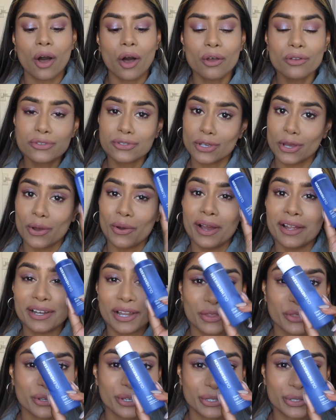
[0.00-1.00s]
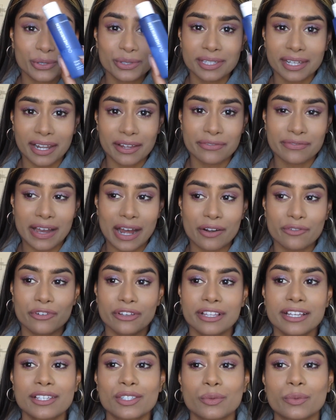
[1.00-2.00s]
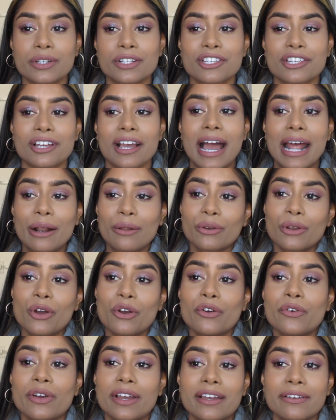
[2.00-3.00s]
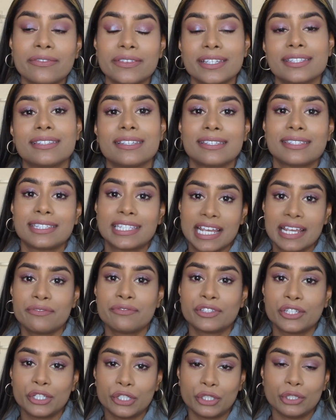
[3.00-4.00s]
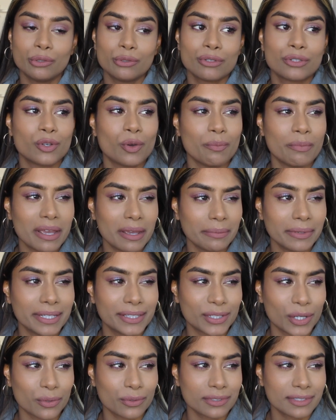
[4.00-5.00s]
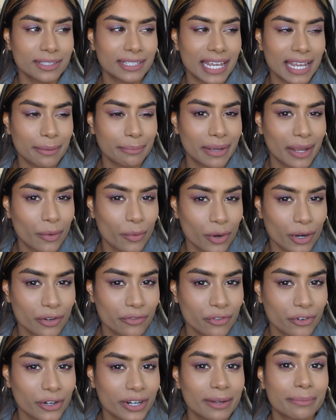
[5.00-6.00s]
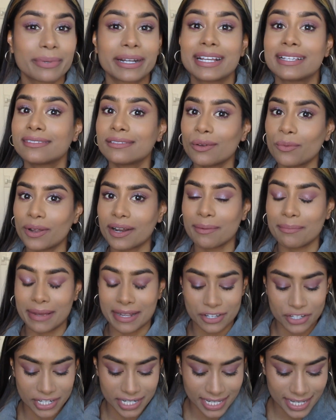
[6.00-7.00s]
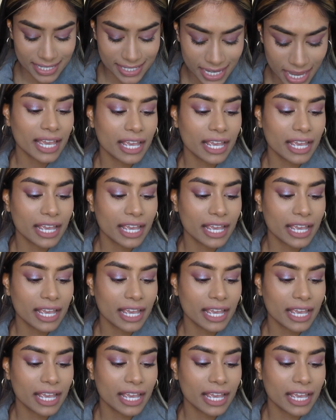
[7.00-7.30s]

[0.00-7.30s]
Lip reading: Also, another use that I found for this, which I don't know if this is safe to do, so maybe don't take my word for it, but I still want to mention it.